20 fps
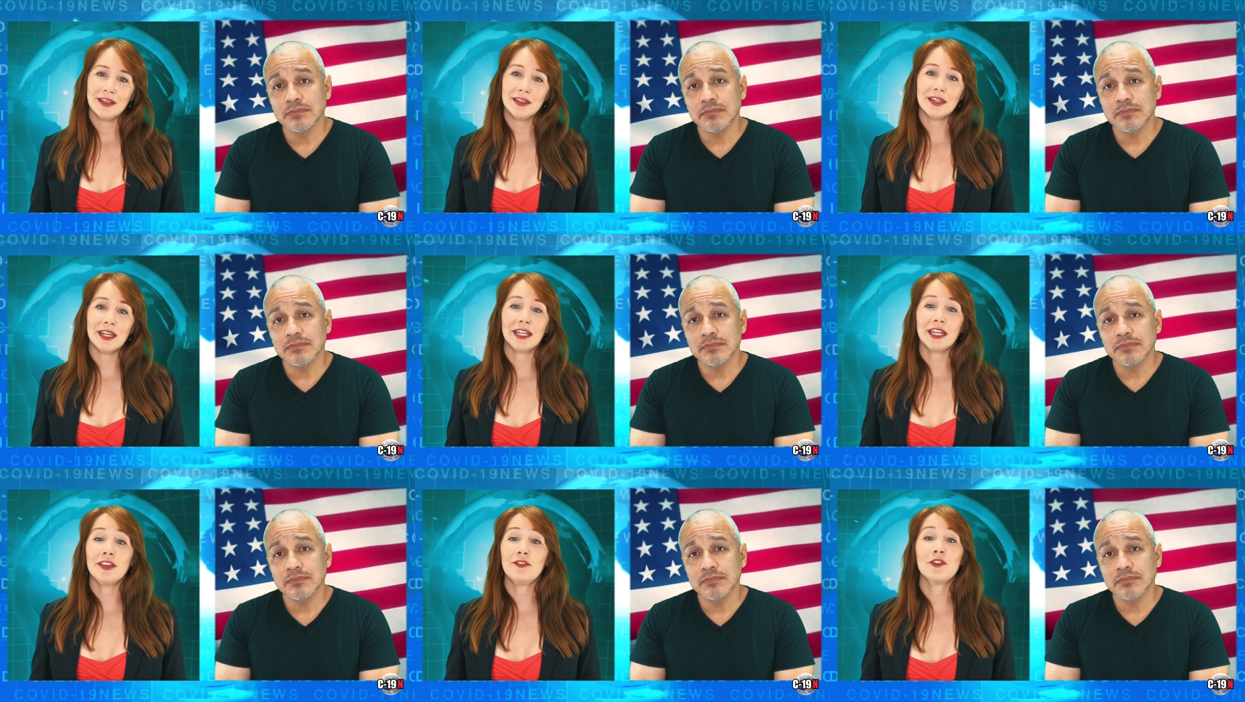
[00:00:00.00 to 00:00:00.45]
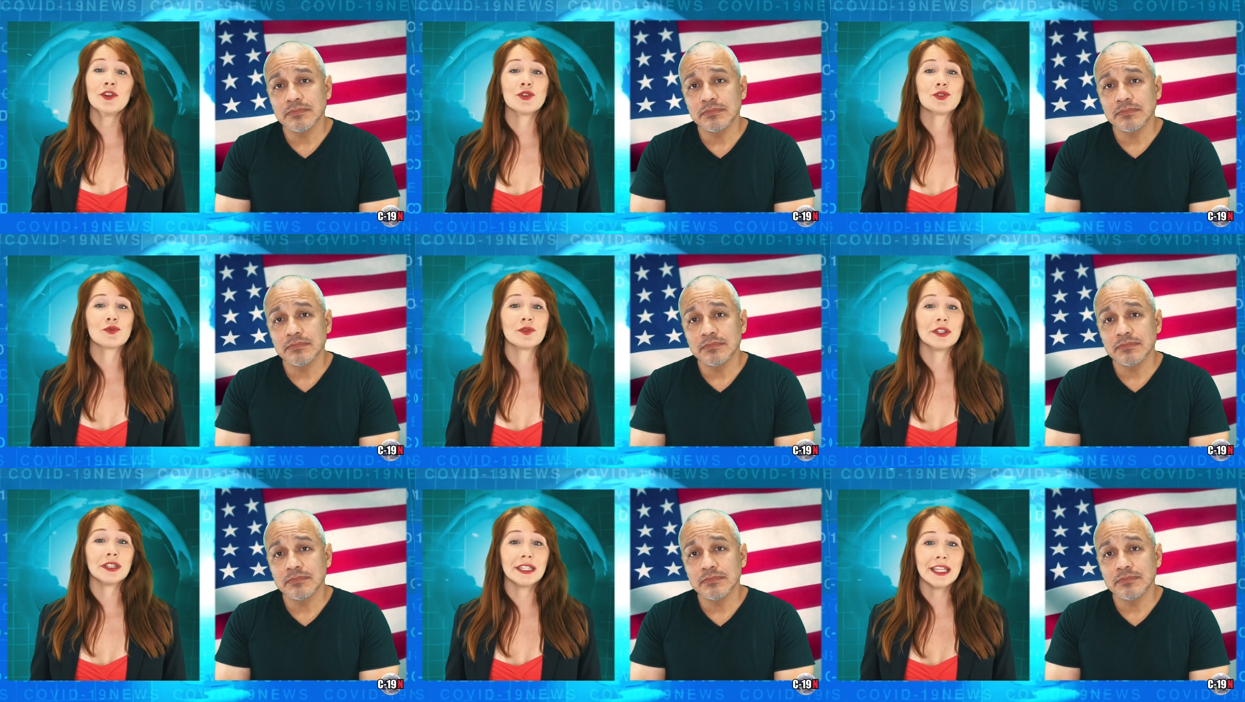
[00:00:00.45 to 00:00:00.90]
Speaker 1: that he
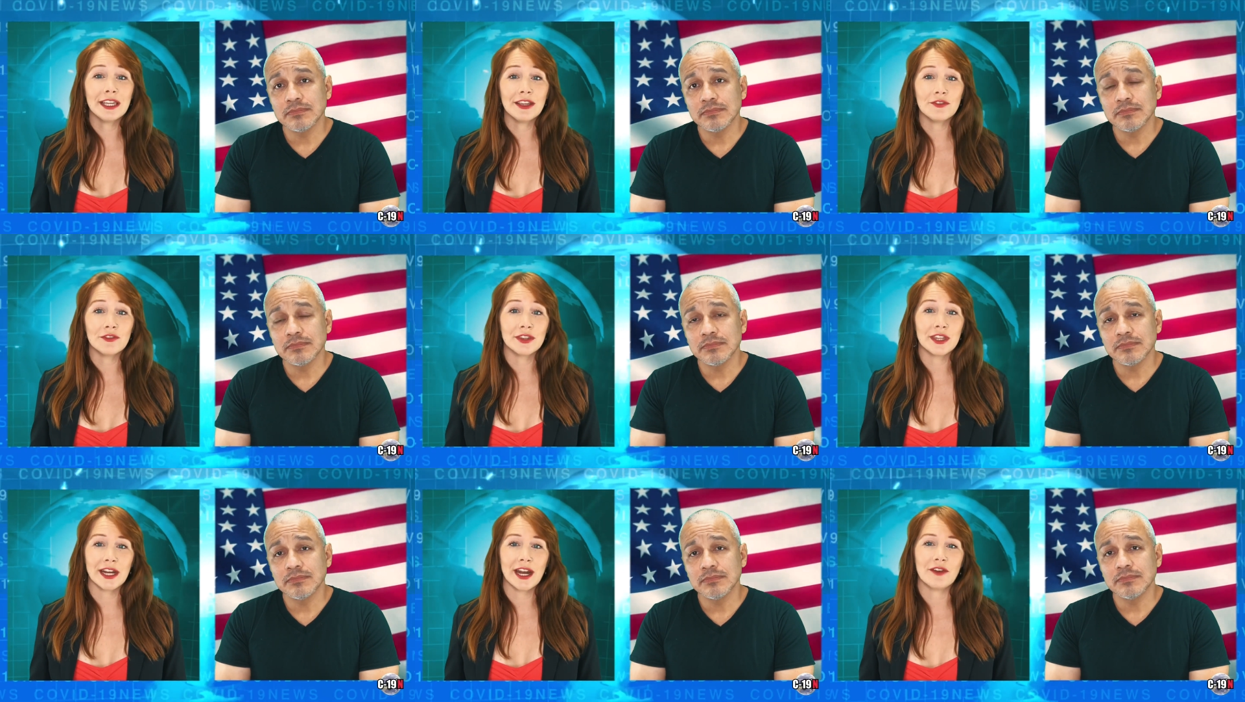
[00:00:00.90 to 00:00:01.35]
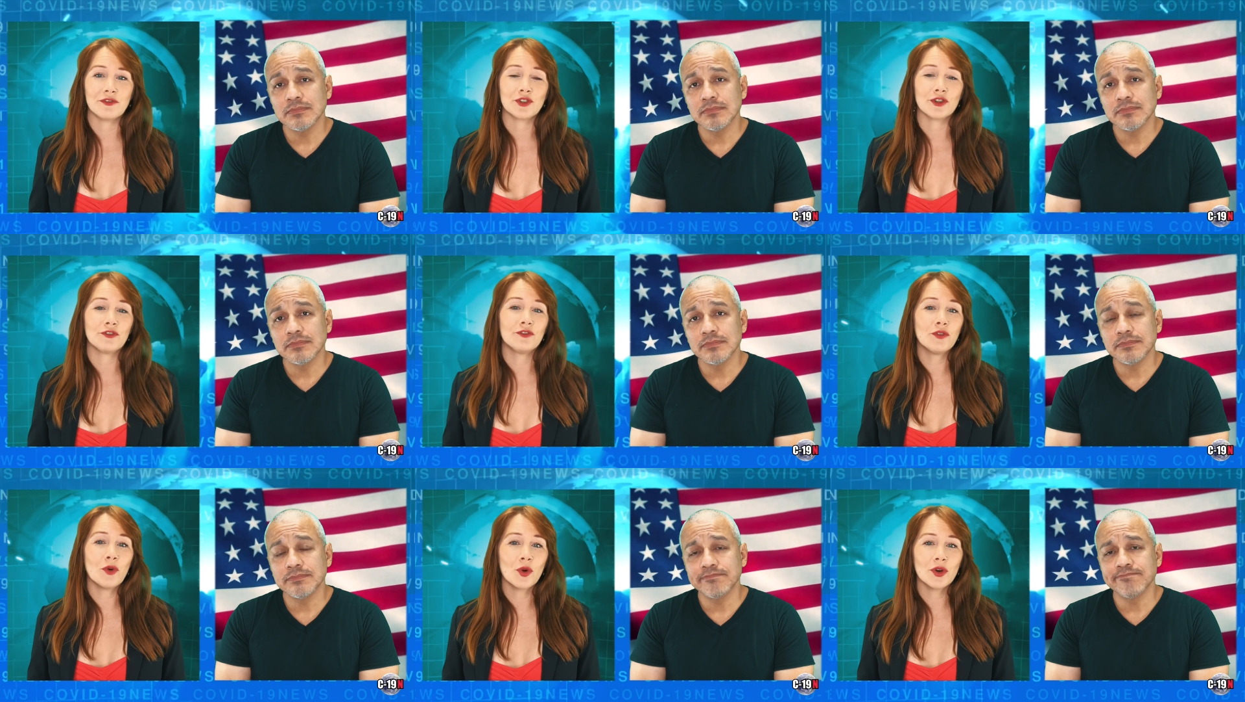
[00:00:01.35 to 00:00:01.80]
feels relief that after
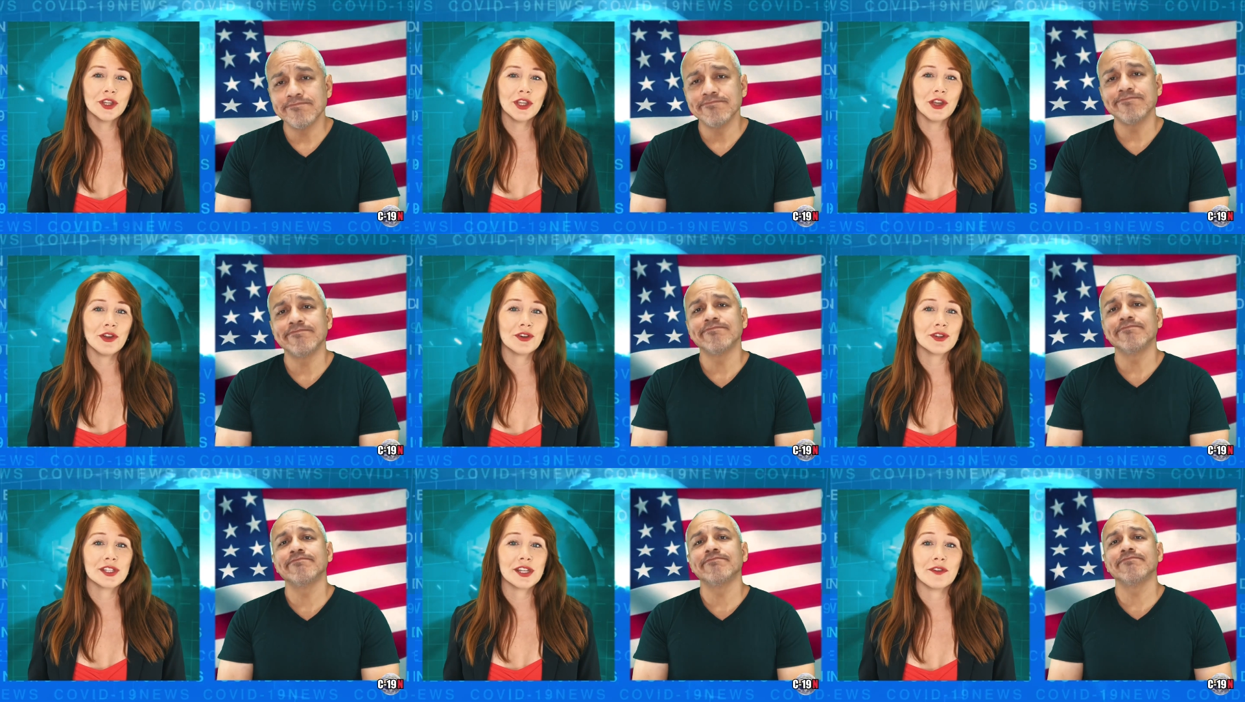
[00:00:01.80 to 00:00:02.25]
four years